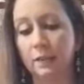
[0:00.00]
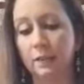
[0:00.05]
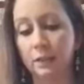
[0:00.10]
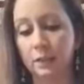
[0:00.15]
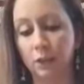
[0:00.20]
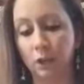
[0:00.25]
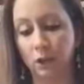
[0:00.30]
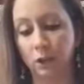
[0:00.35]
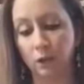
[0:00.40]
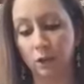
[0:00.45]
the
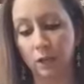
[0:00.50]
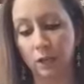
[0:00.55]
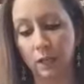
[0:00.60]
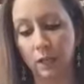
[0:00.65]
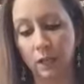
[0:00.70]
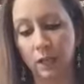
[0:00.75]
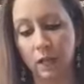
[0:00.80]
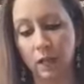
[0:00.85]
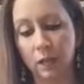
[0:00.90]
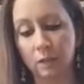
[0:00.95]
dog
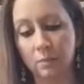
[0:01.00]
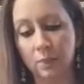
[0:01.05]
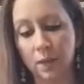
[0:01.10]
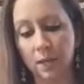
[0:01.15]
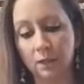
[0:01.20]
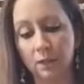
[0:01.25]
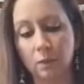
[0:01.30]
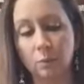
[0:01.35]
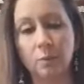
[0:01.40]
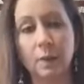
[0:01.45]
and
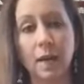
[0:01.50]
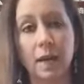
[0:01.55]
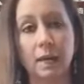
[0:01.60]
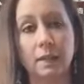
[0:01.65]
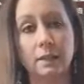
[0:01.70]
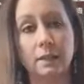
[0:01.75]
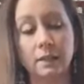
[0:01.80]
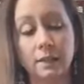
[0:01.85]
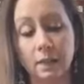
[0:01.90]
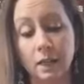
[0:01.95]
make their
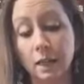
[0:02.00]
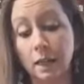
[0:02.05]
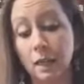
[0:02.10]
beds,